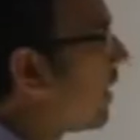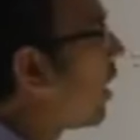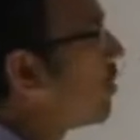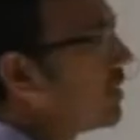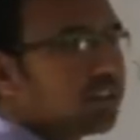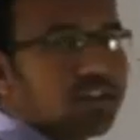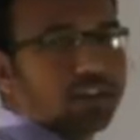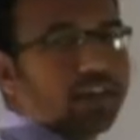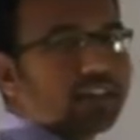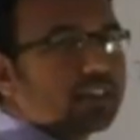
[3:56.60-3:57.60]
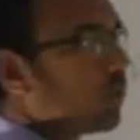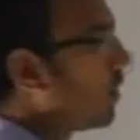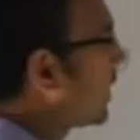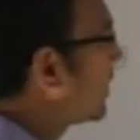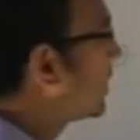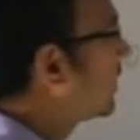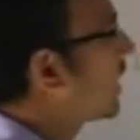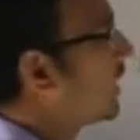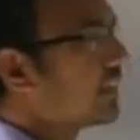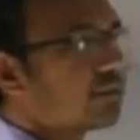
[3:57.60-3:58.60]
how much ever you increase the voltage, the
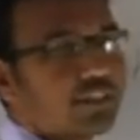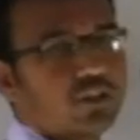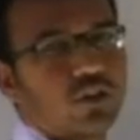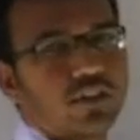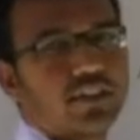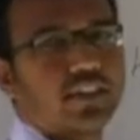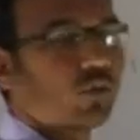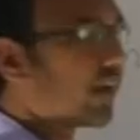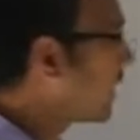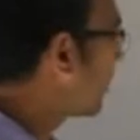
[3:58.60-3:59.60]
current remains constant. Why?